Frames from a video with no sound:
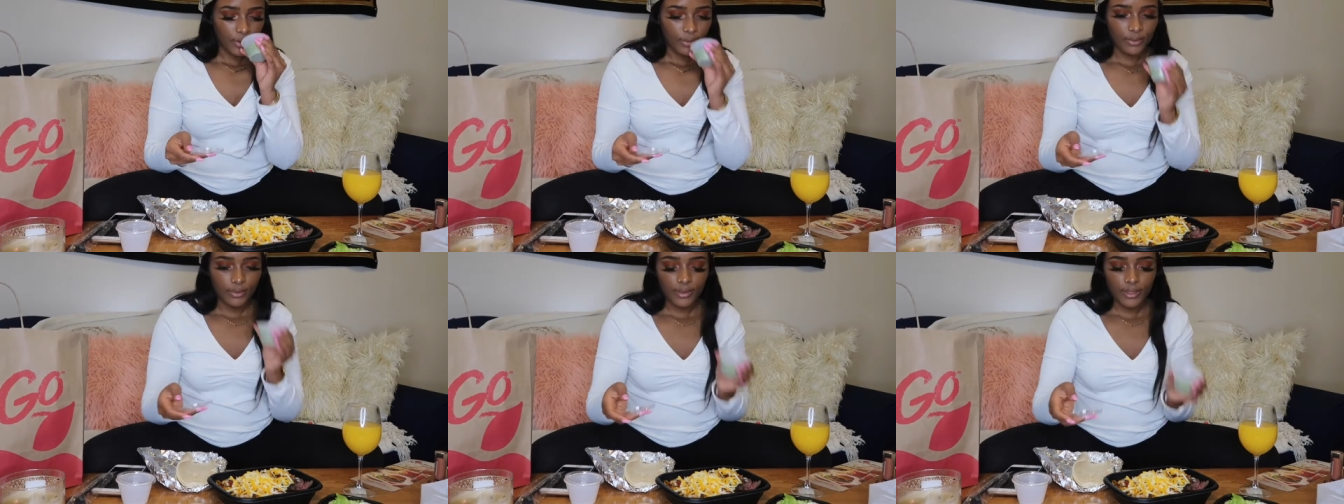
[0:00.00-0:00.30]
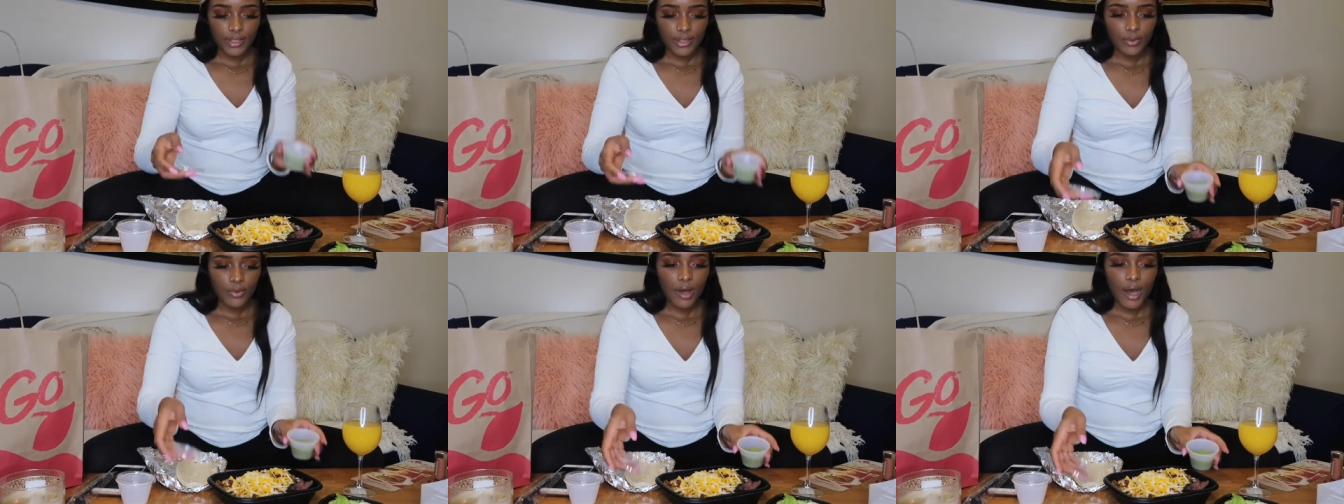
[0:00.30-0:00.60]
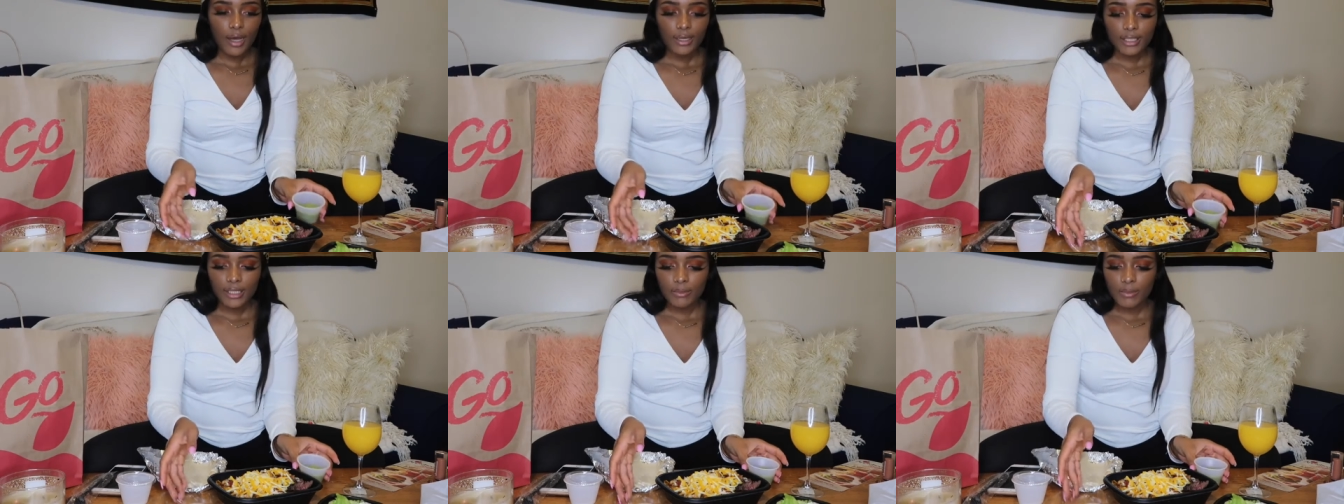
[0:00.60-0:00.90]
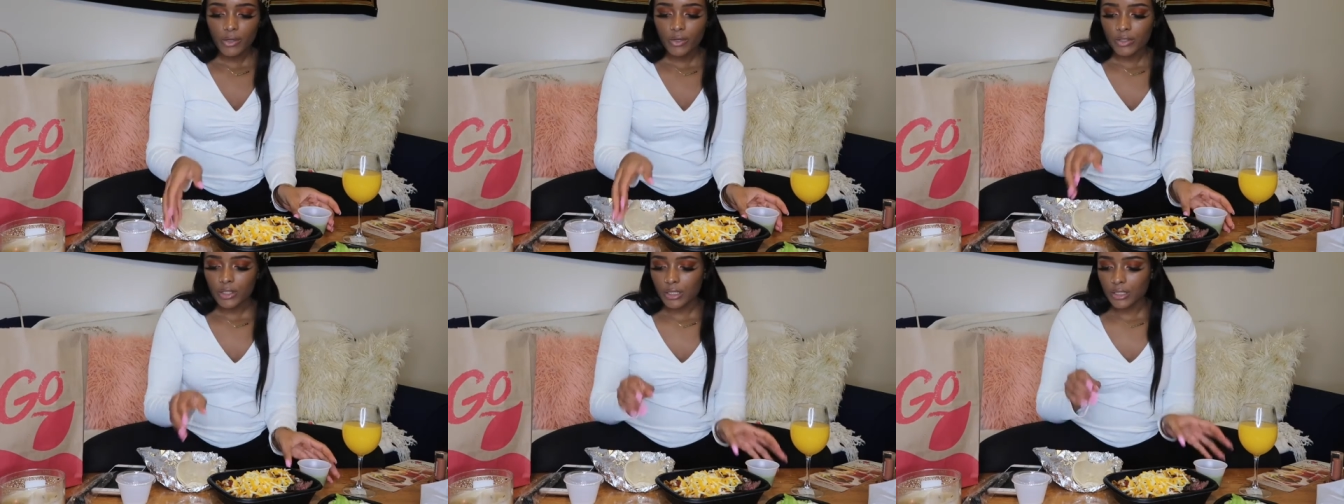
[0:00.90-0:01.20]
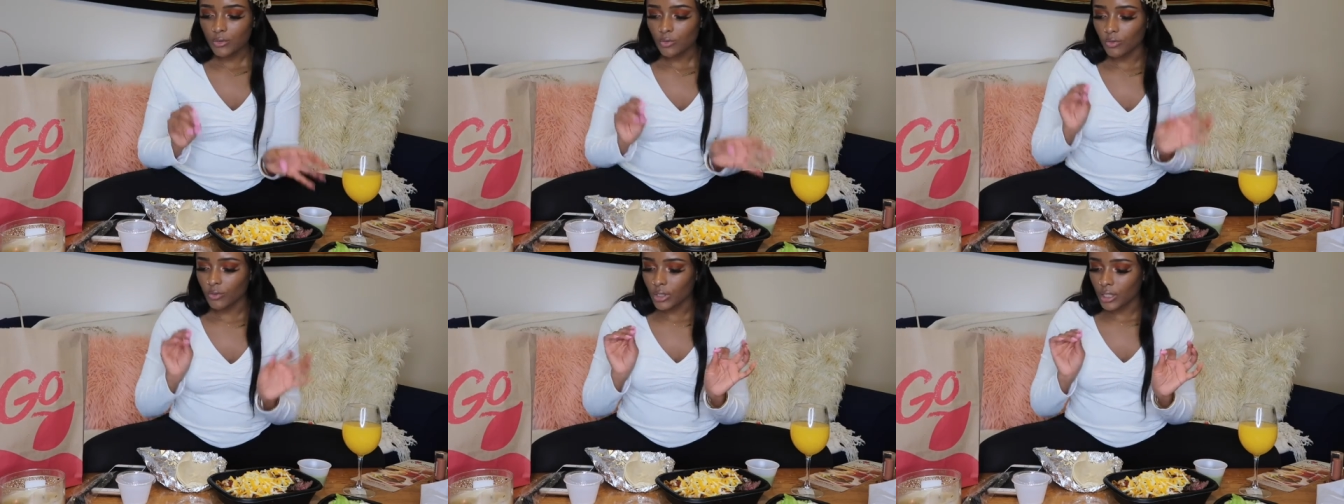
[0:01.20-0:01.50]
Oh, this guac smells
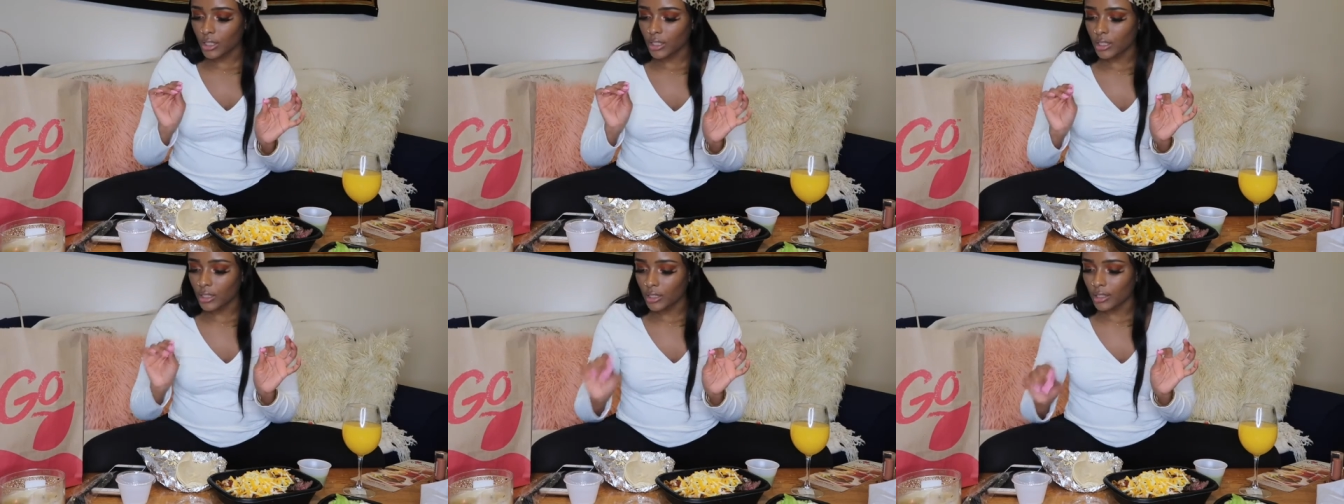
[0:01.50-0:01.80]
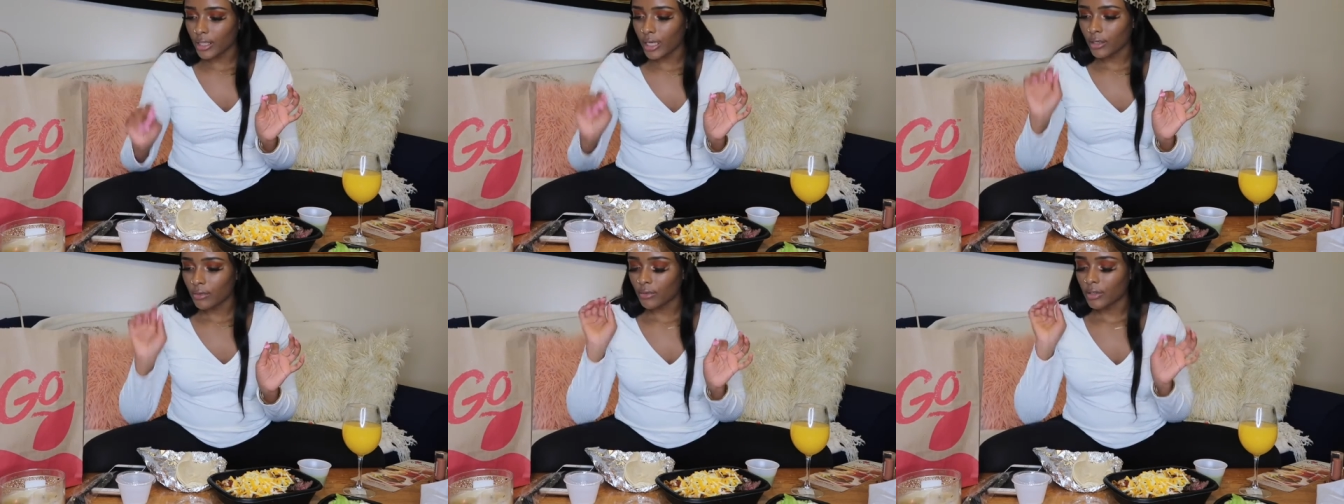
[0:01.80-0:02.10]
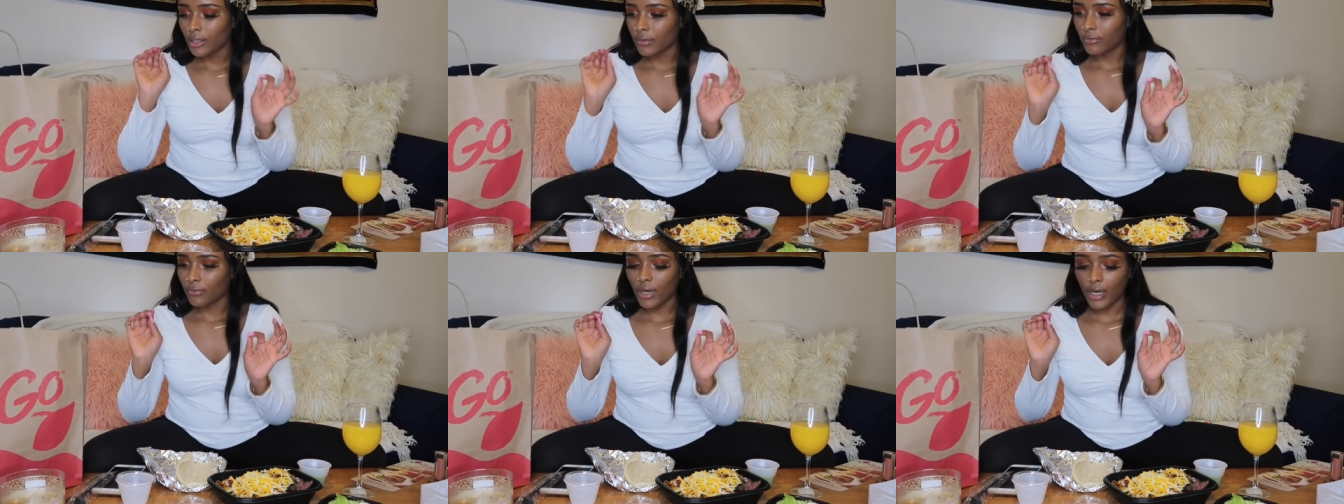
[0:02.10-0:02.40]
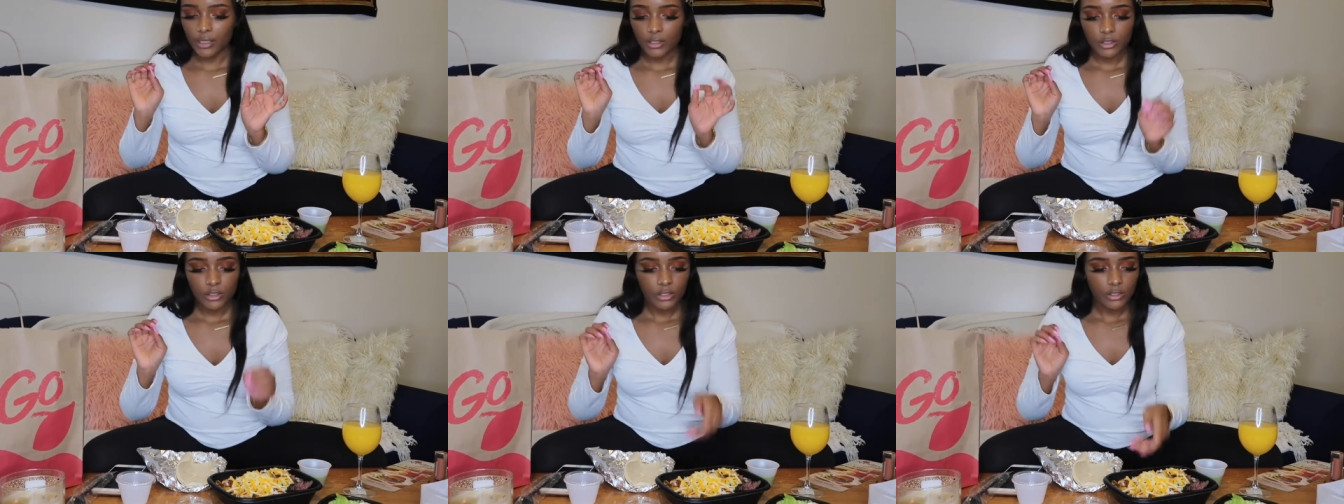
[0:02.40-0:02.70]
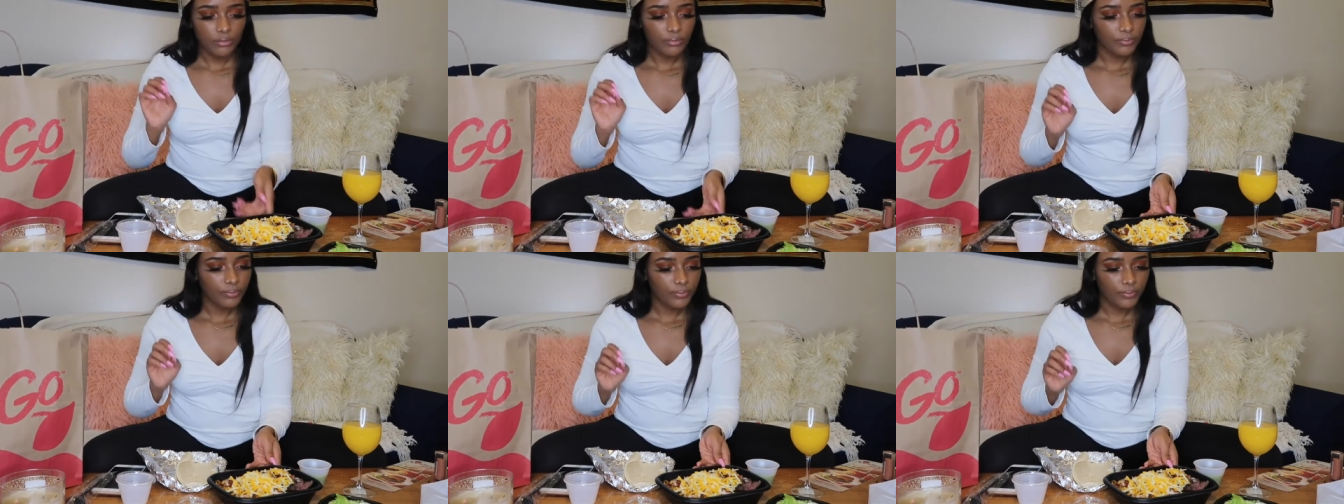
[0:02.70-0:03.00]
really good, like really
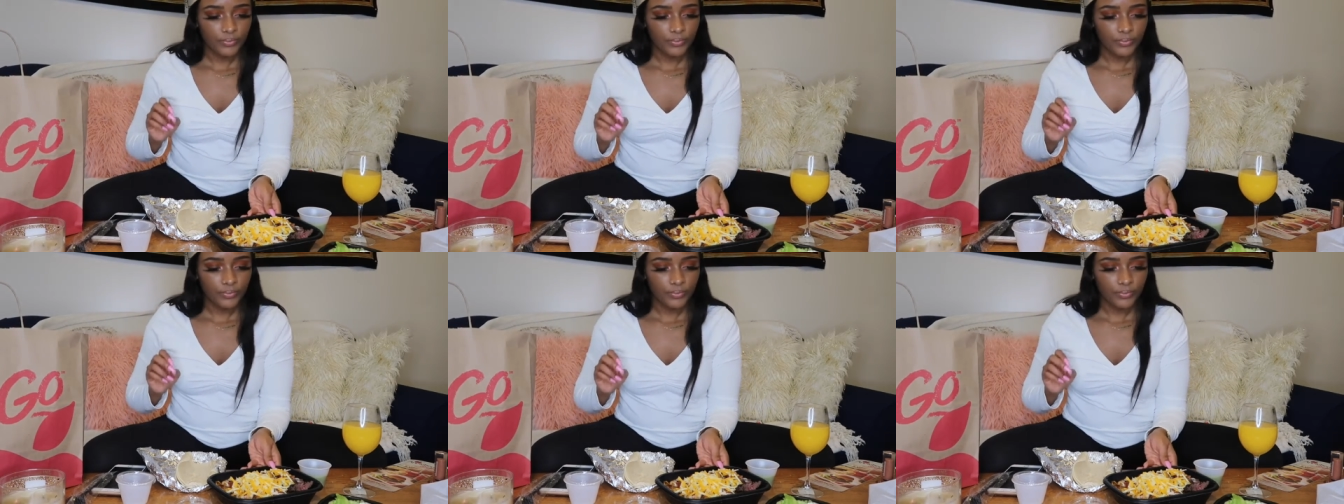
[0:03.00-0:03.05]
fresh.